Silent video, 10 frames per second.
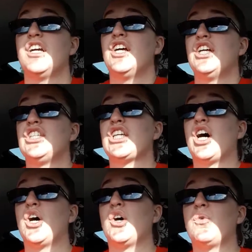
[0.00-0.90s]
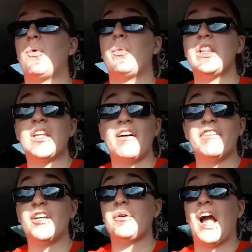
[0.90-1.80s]
So we love
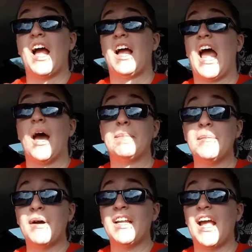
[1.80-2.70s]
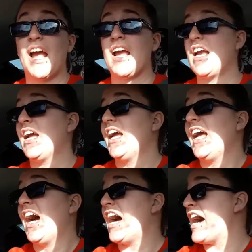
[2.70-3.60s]
you. Happy Monday.
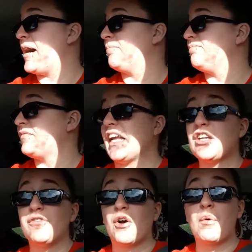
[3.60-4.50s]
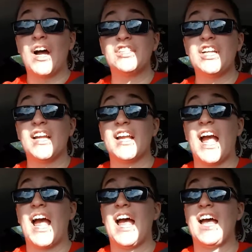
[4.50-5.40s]
Thank you for watching,
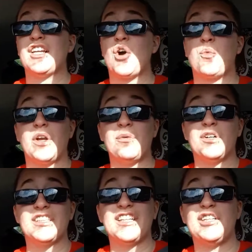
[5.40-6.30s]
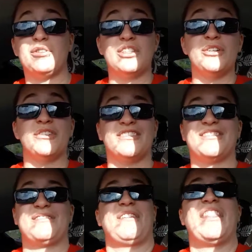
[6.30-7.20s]
and we will see you soon.
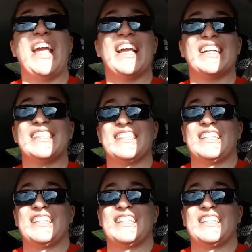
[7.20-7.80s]
Thanks.